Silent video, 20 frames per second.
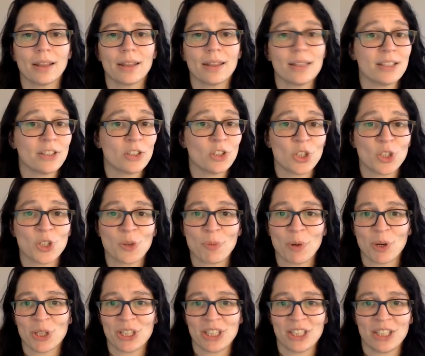These are just some
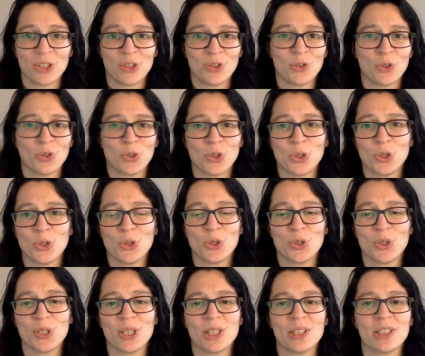ideas to introduce you
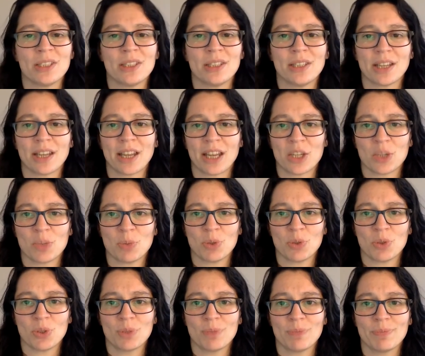to citizen
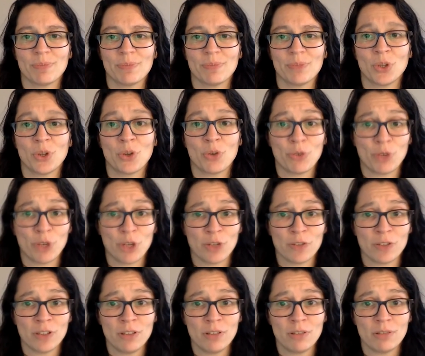engagement. To go
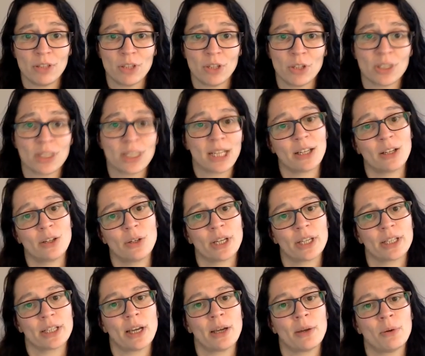further, you could take a look
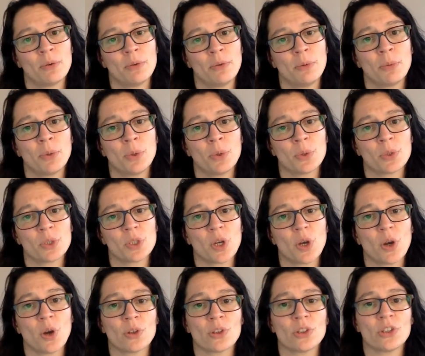at our report
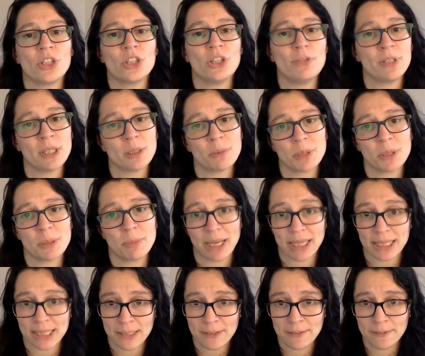on shifting
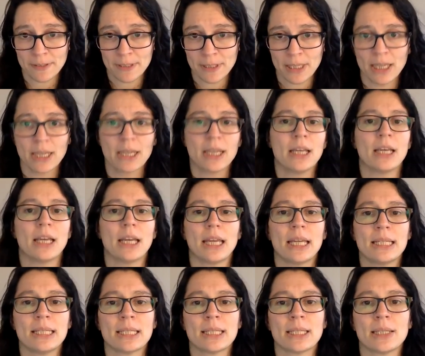perspectives,
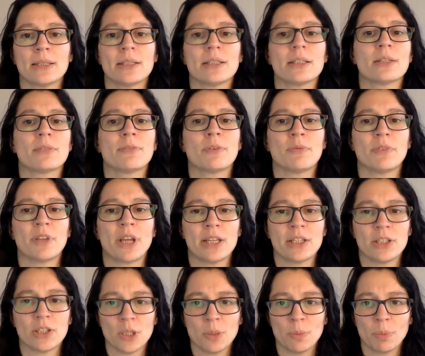insights from the
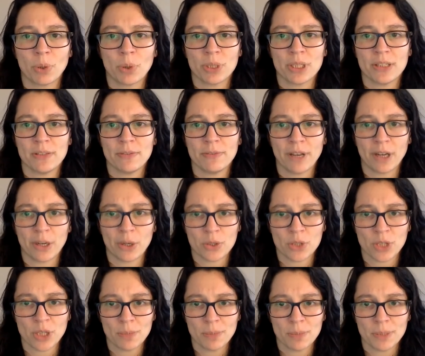Energy Policy
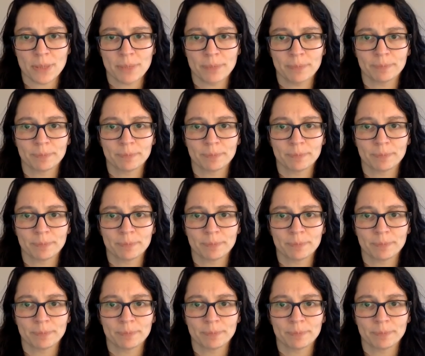Fellowships.